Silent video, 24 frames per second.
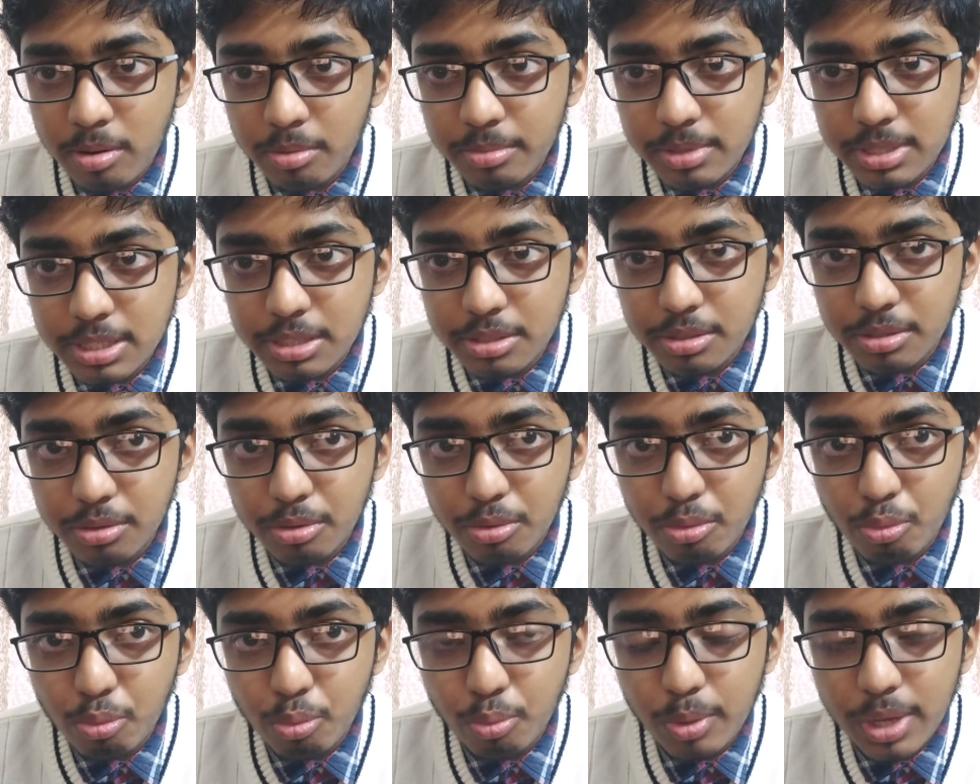is
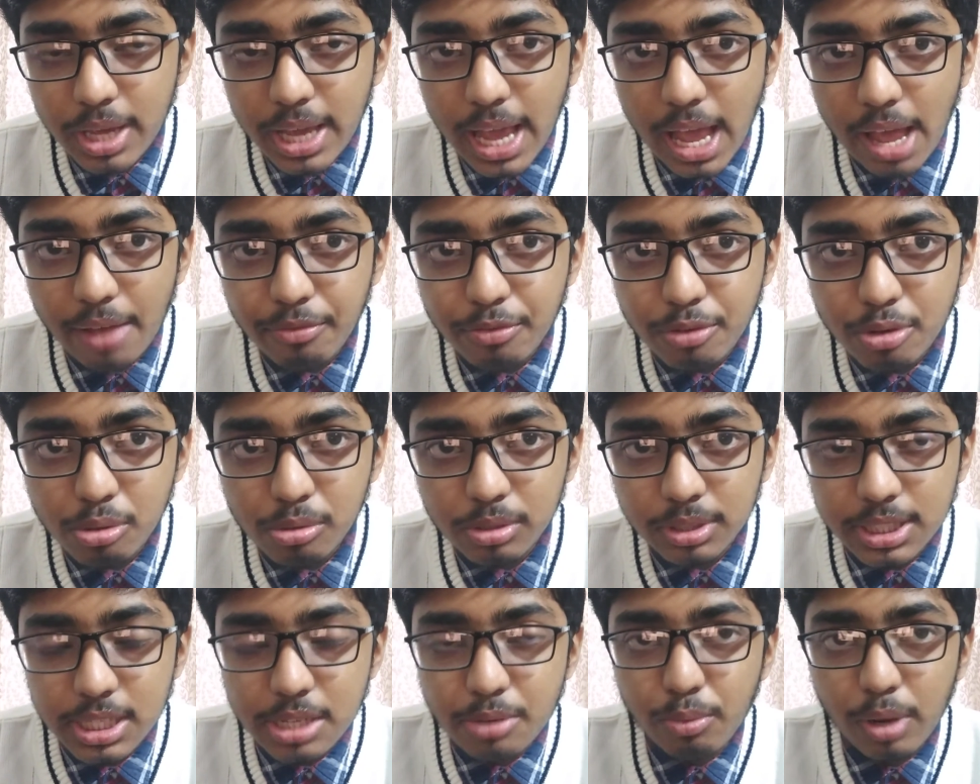we have to
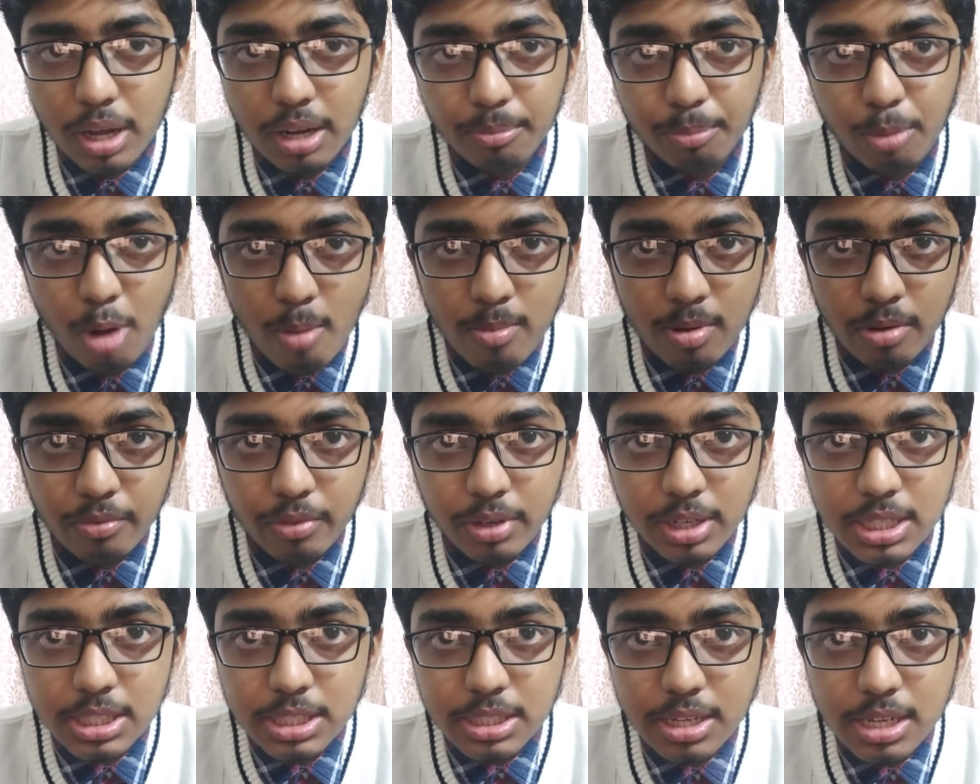see one problem we
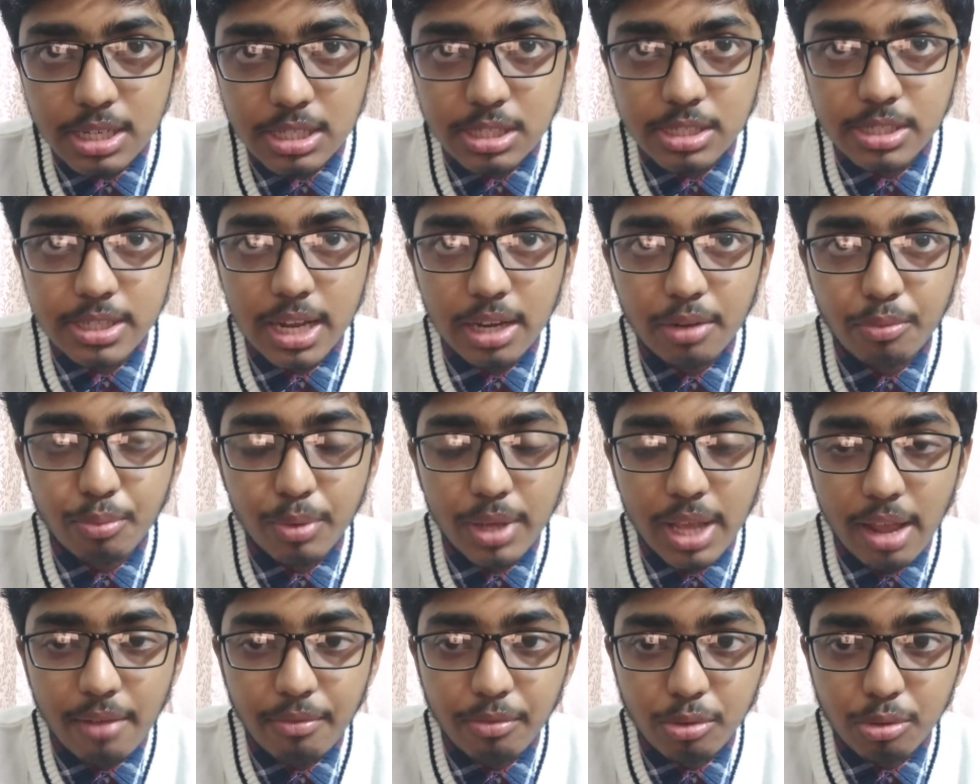discussed, that
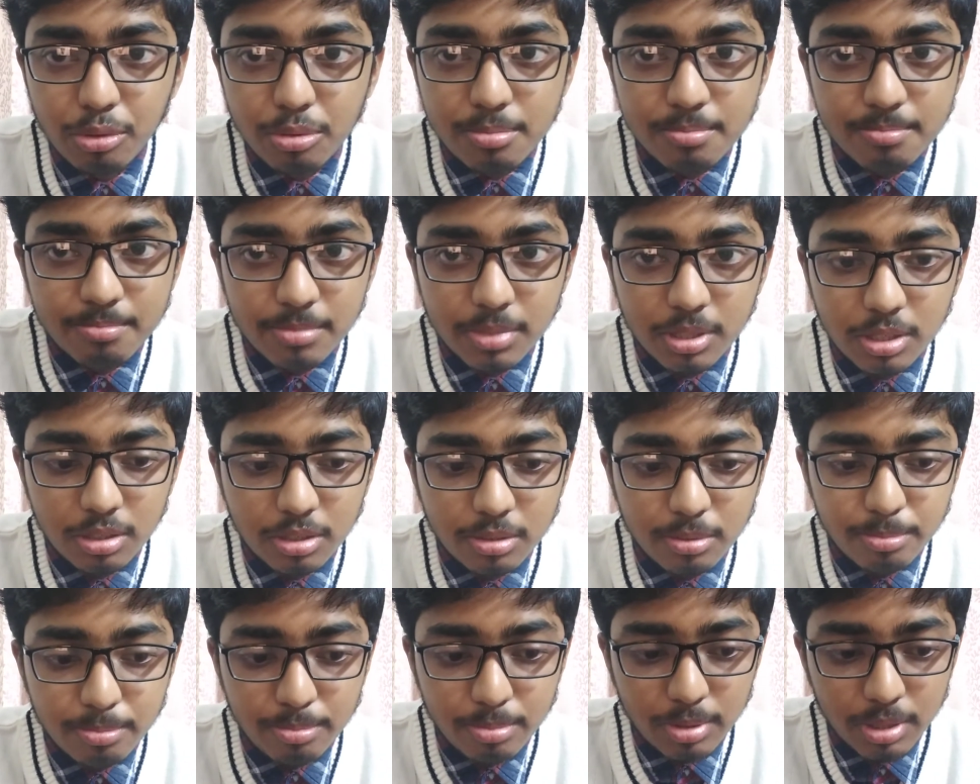we have to
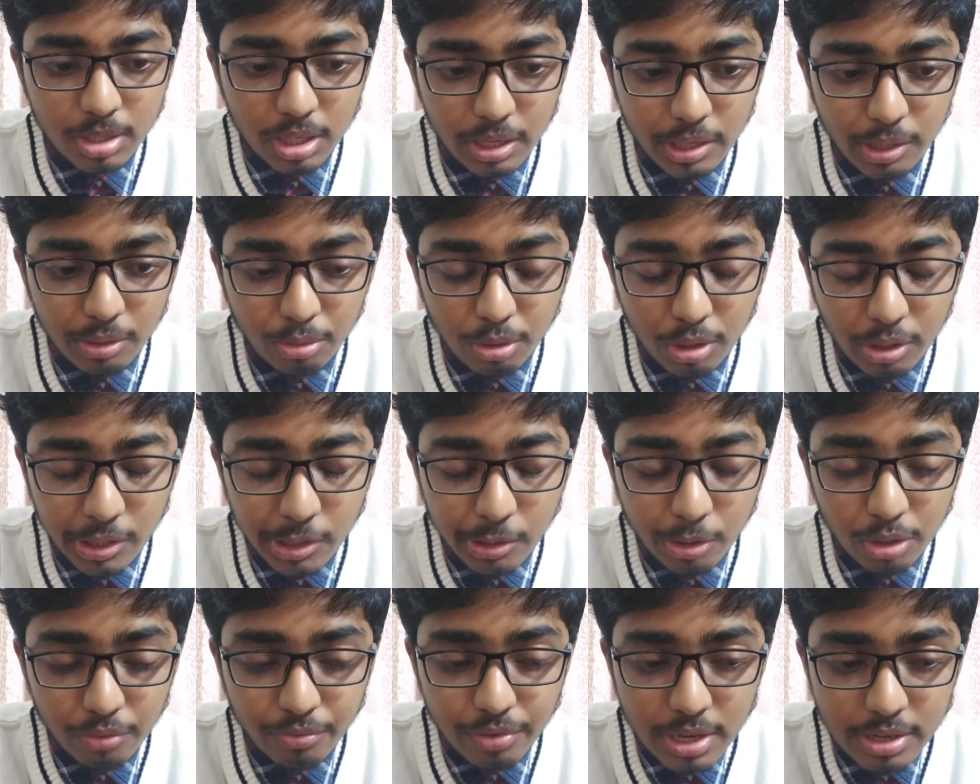
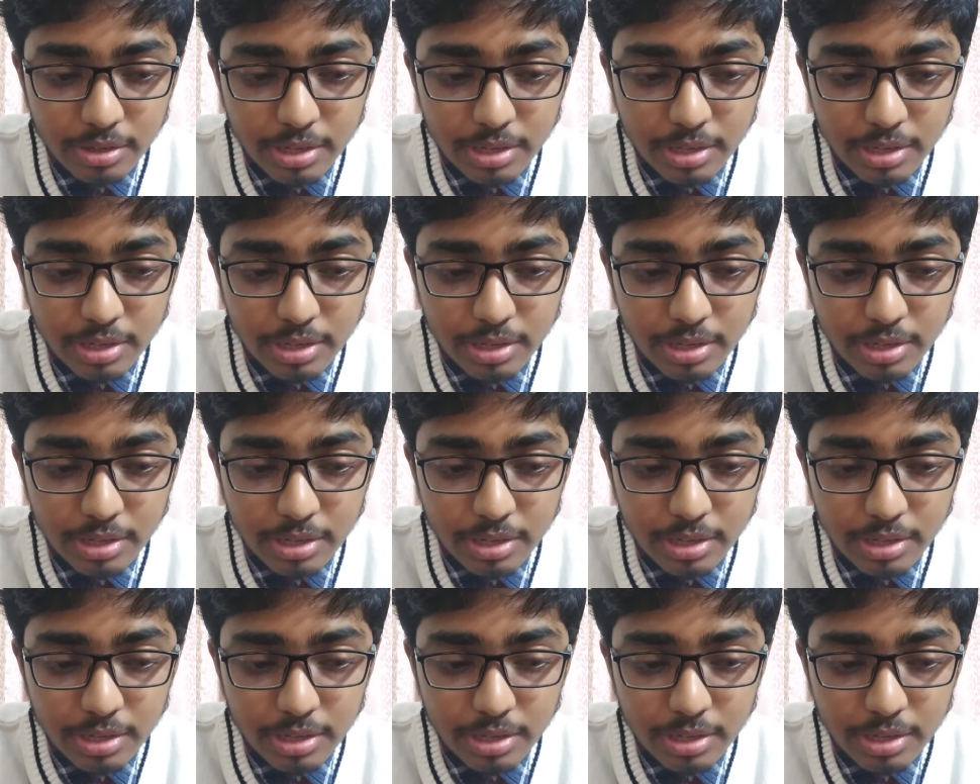unify